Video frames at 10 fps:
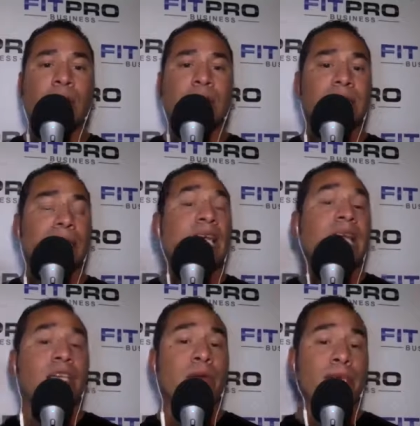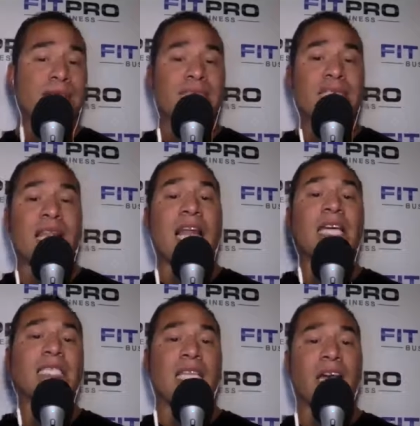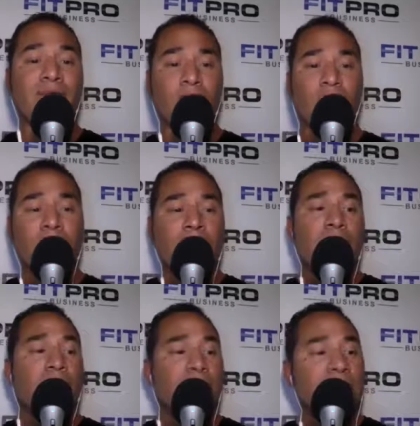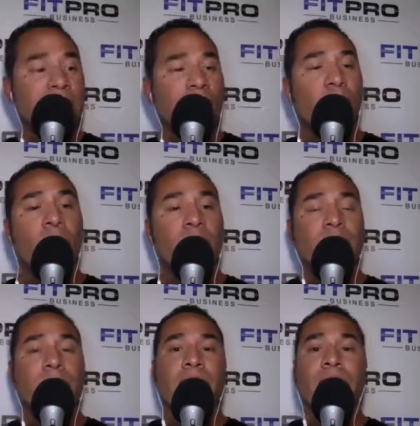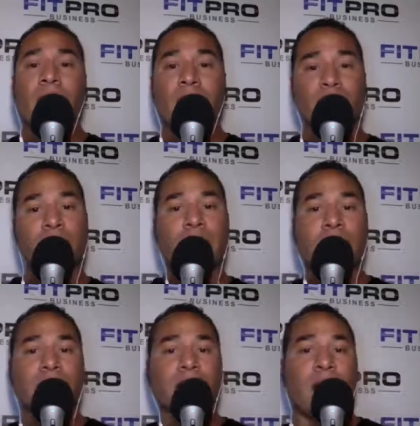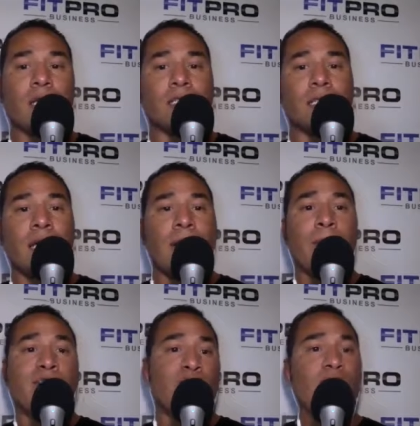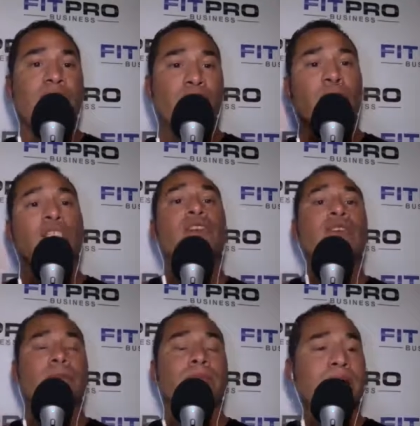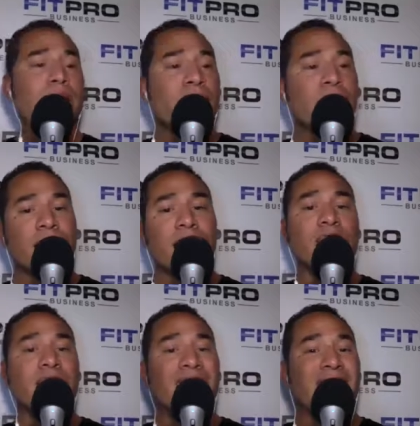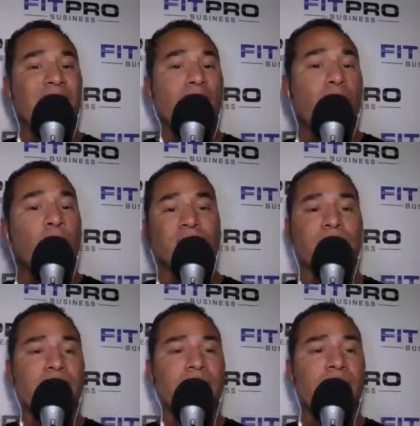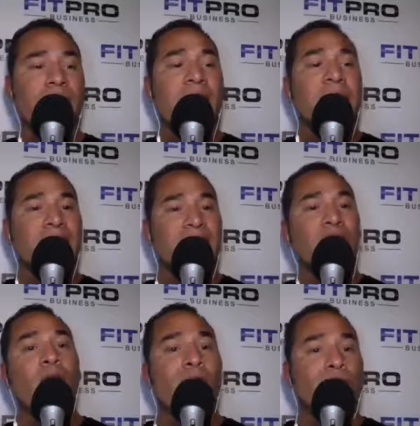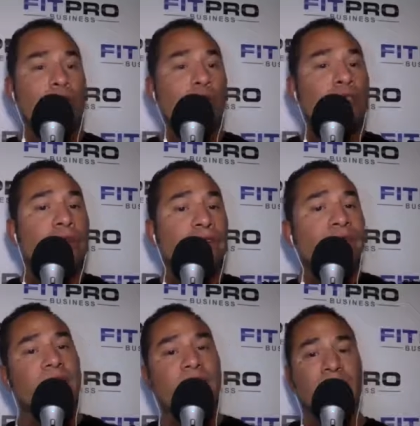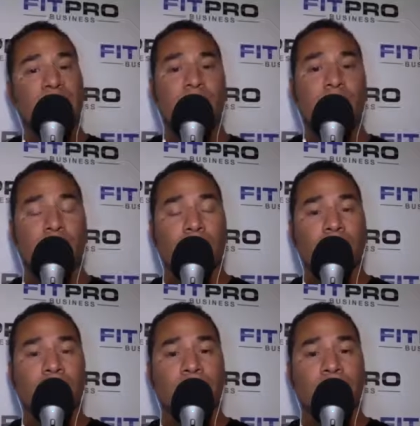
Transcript: to take your business to the next level. Now, if you set a goal to make a hundred thousand dollars, but you already know that you can be there and that you're you're almost there, set a goal for two hundred fifty thousand dollars,